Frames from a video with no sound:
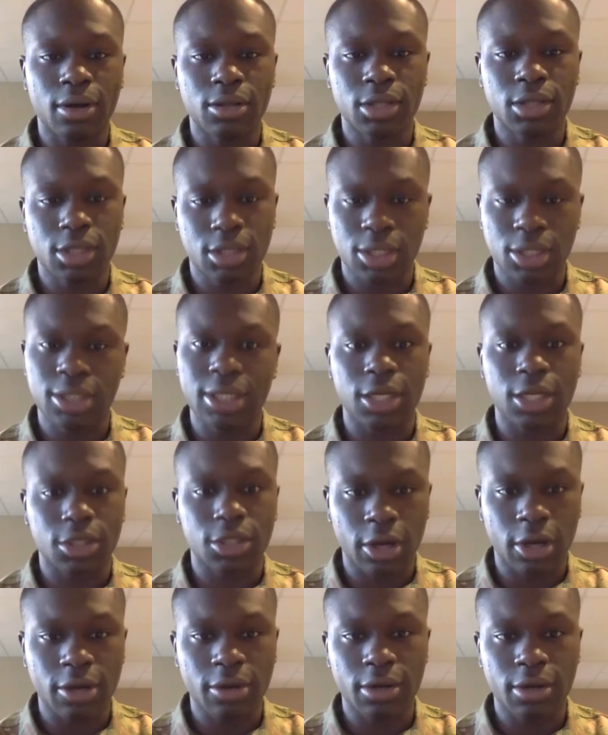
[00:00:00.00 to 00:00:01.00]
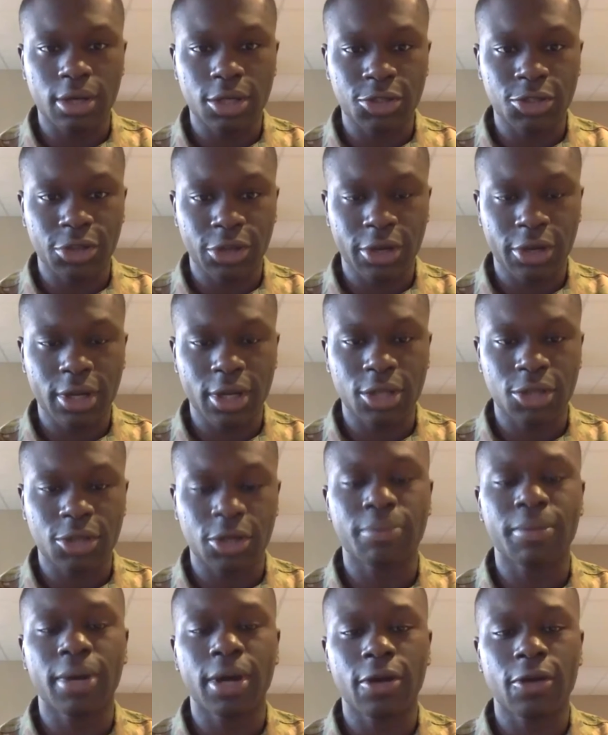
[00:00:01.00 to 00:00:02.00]
Just since I started this journey and
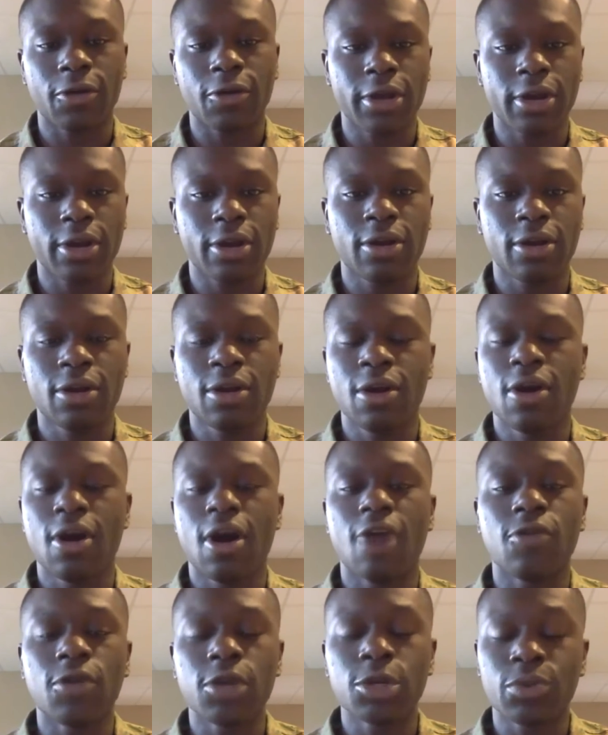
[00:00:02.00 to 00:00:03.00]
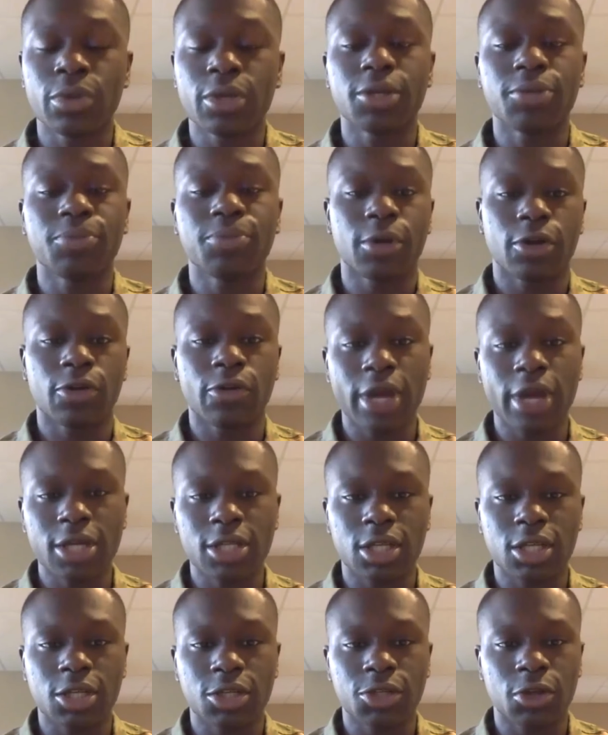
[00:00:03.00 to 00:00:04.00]
started my career, I've always wanted to
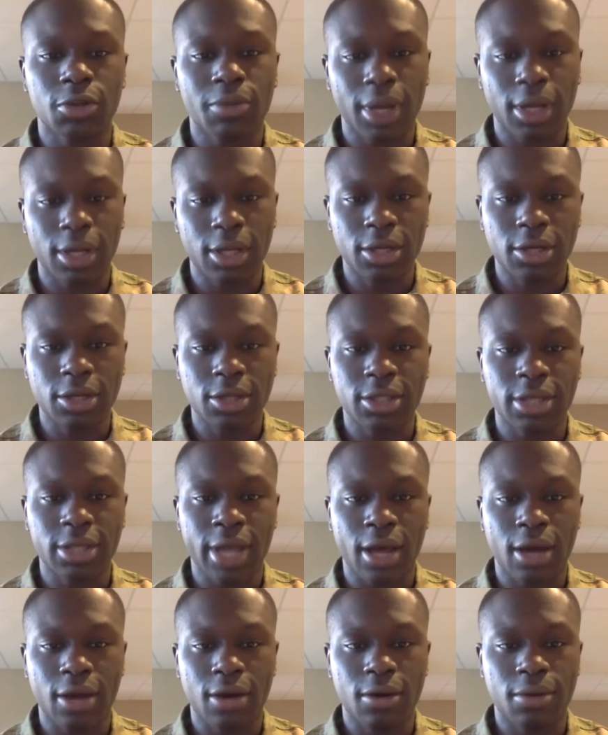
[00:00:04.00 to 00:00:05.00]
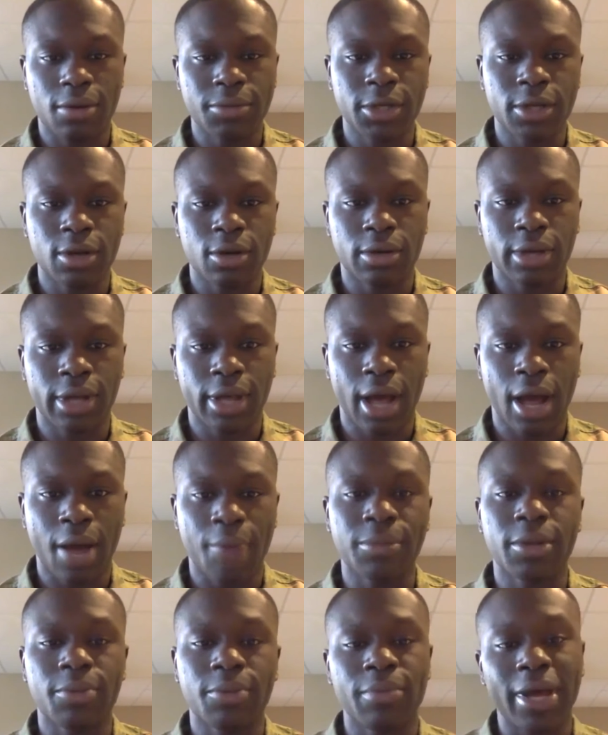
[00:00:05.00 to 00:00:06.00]
progress and show my leaders that, you know, that
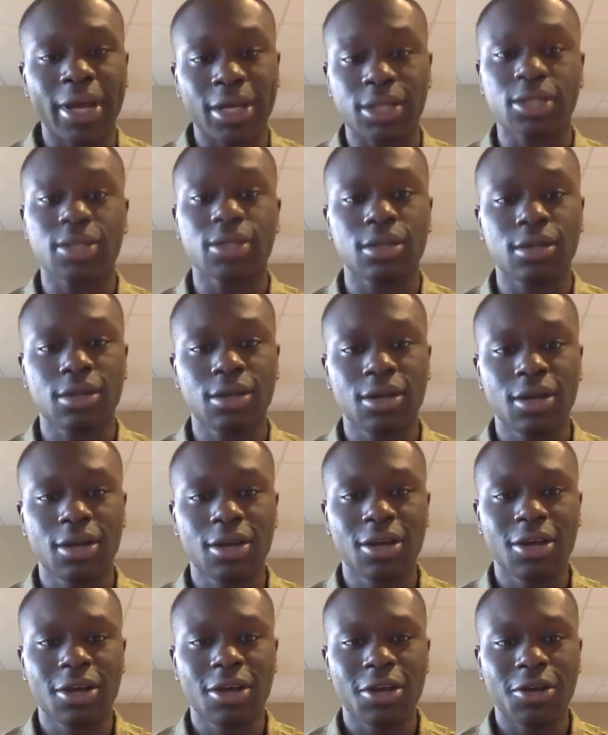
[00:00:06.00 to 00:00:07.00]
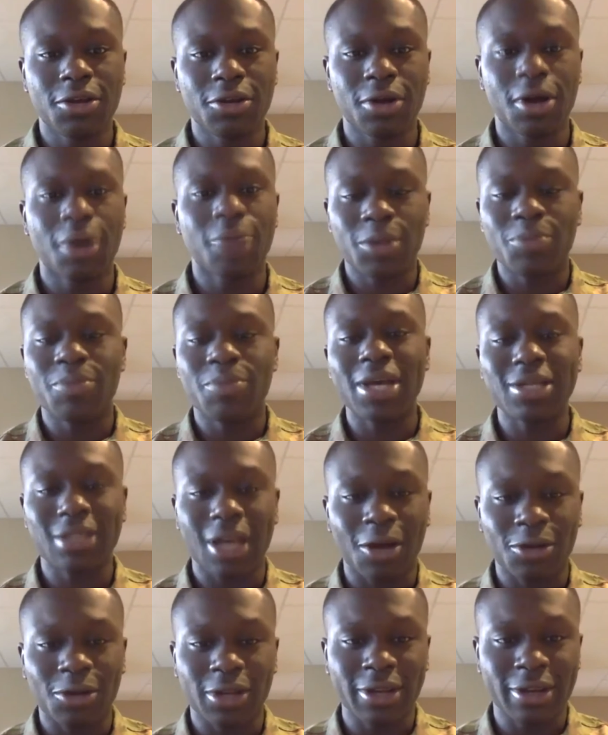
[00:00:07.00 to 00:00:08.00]
I'm the best. You know, I'm the
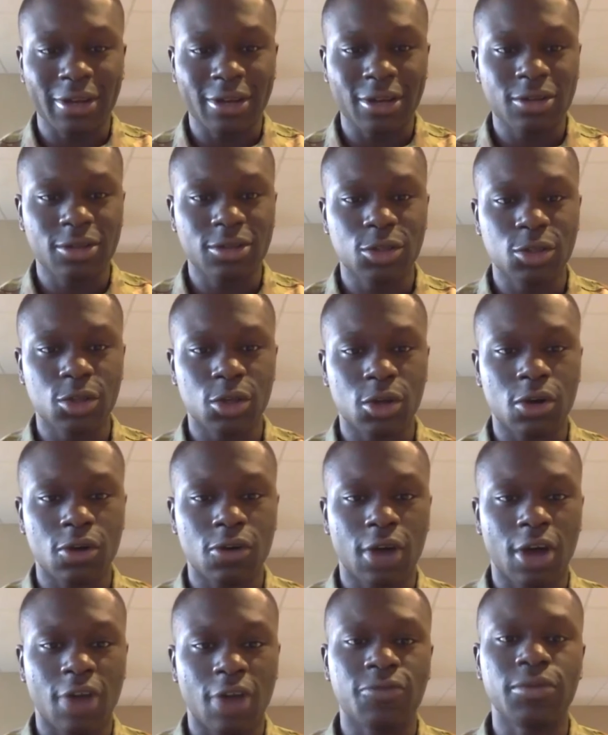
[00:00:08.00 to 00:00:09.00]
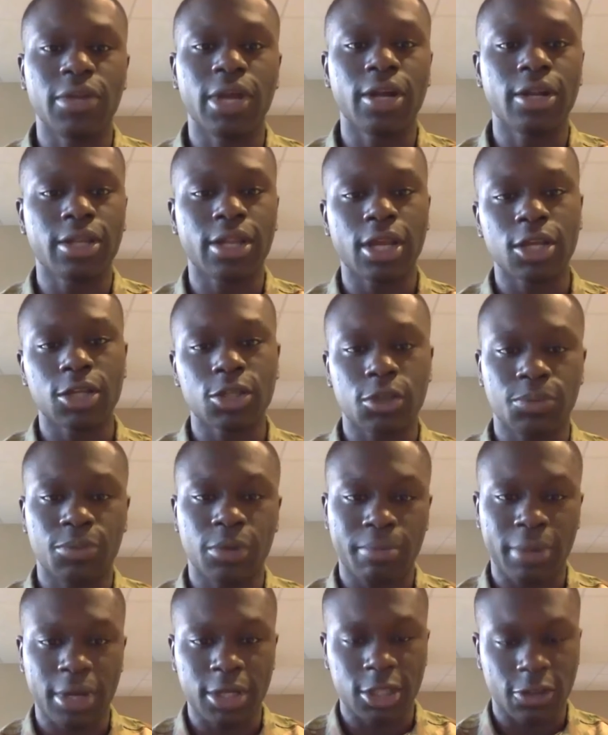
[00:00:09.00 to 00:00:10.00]
best out there. So I've done things to
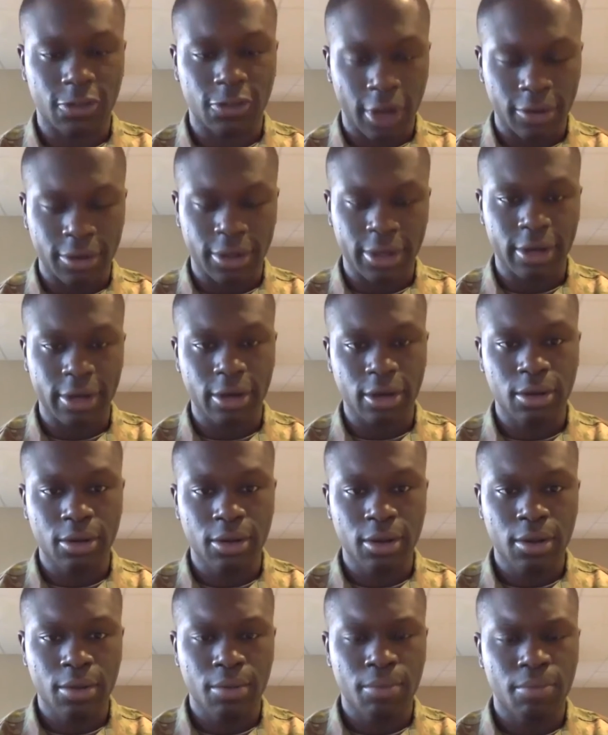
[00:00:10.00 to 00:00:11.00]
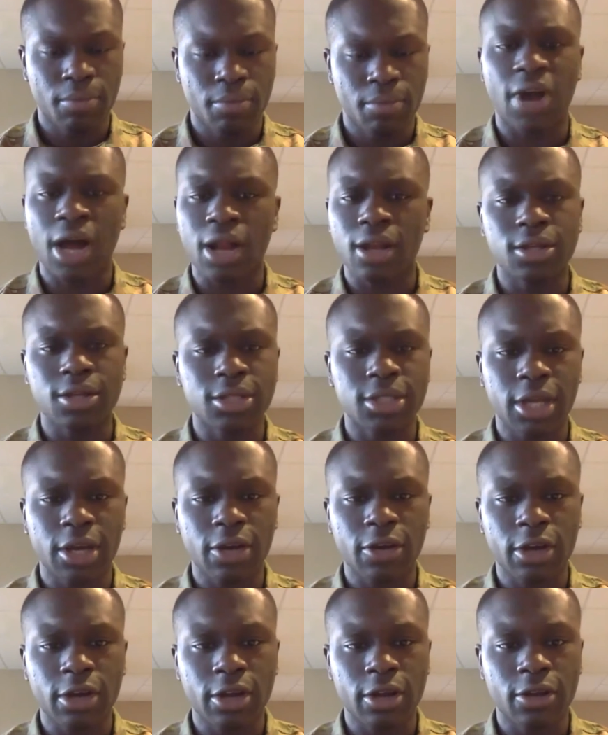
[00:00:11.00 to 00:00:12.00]
put myself out there by
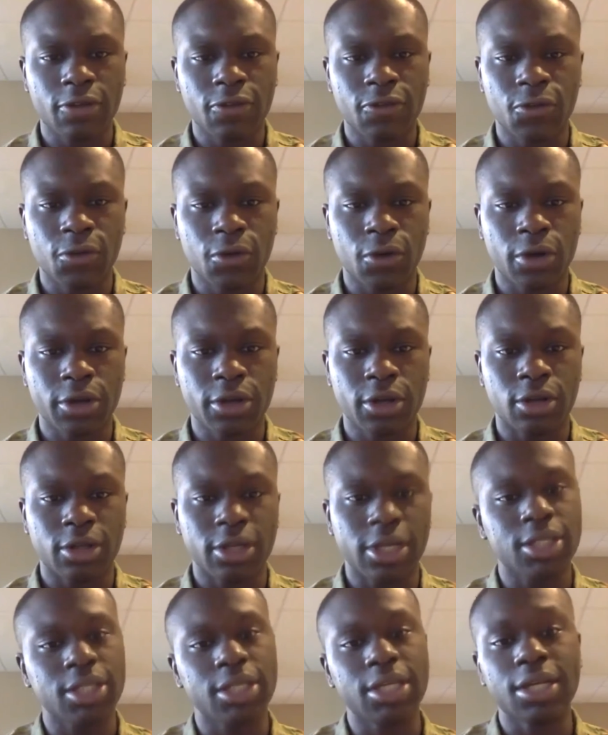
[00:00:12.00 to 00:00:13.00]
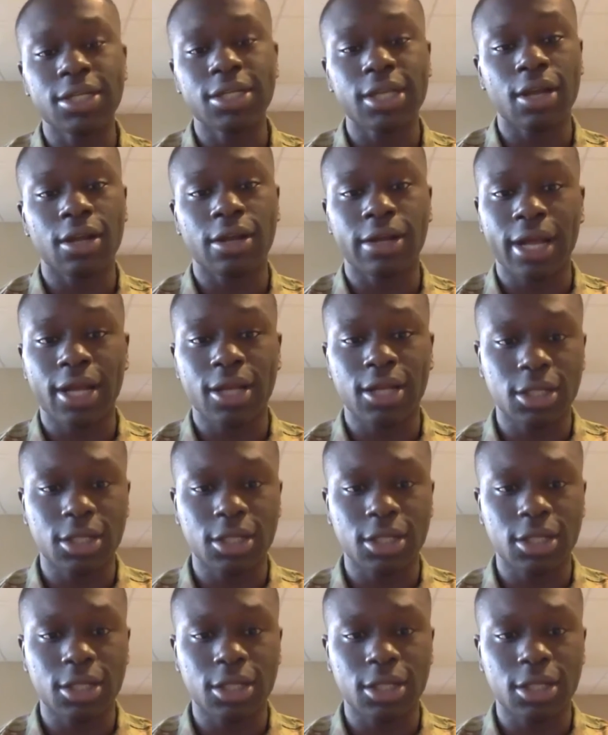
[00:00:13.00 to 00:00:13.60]
volunteering for, you know, this detail or that